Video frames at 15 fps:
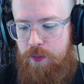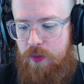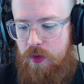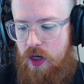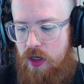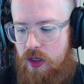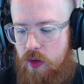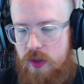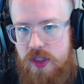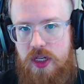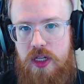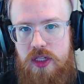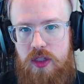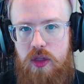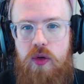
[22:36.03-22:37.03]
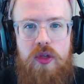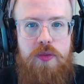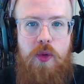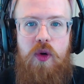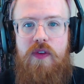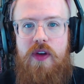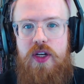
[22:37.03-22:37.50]
it's Luke's
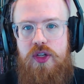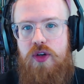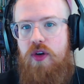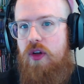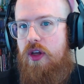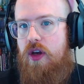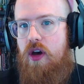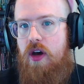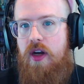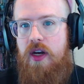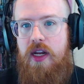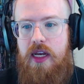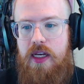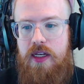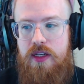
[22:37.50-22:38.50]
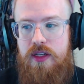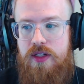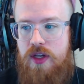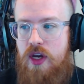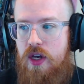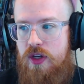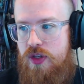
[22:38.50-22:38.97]
motivation early on is
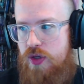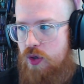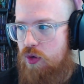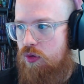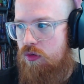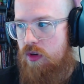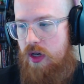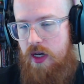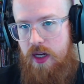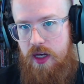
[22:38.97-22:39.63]
to